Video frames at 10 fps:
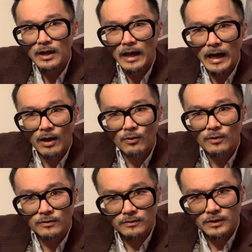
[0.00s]

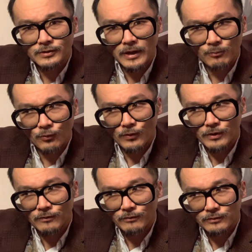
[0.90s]
our
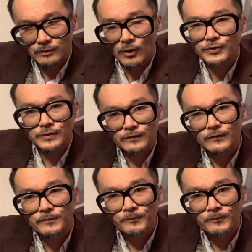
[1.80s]
contemporary notions